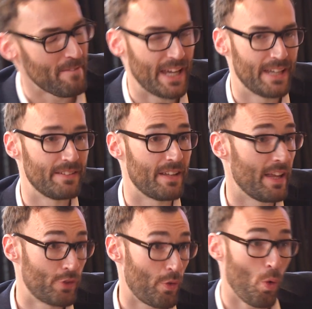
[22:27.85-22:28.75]

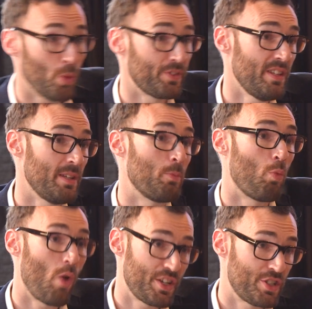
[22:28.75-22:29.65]
And so the whole team
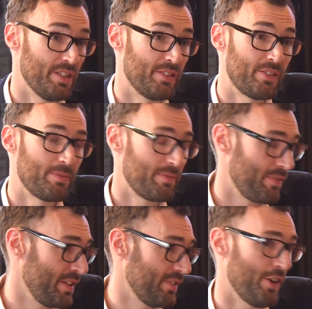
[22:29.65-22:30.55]
watches
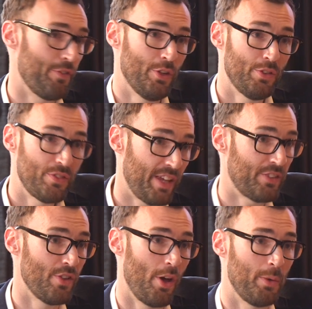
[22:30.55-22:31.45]
these interviews,
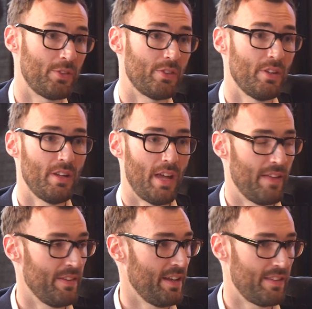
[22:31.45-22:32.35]
takes notes,
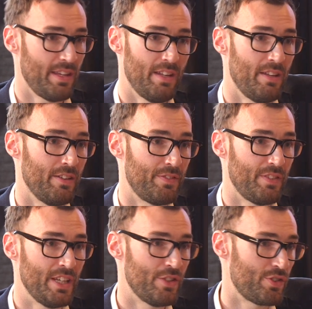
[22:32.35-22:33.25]
and then at the end of
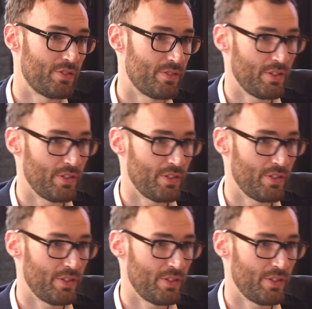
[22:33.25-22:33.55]
each,